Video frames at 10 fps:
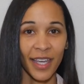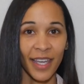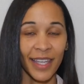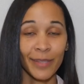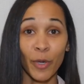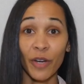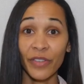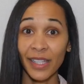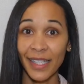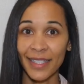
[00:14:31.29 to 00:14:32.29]
It's
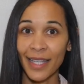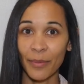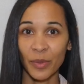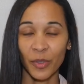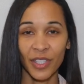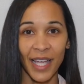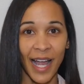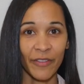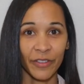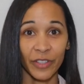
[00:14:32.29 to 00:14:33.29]
perfectly acceptable to
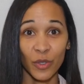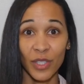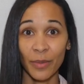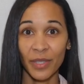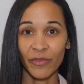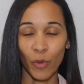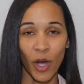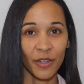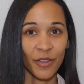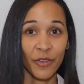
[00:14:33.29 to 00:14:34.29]
have a few sips of
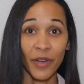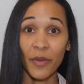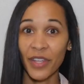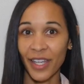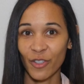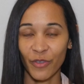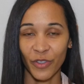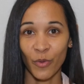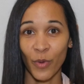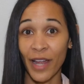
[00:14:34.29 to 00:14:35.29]
water throughout the
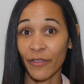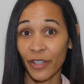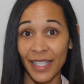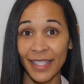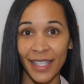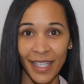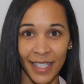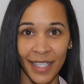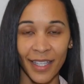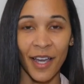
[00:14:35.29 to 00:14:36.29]
interview whenever it's
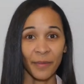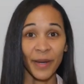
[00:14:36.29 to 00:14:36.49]
needed,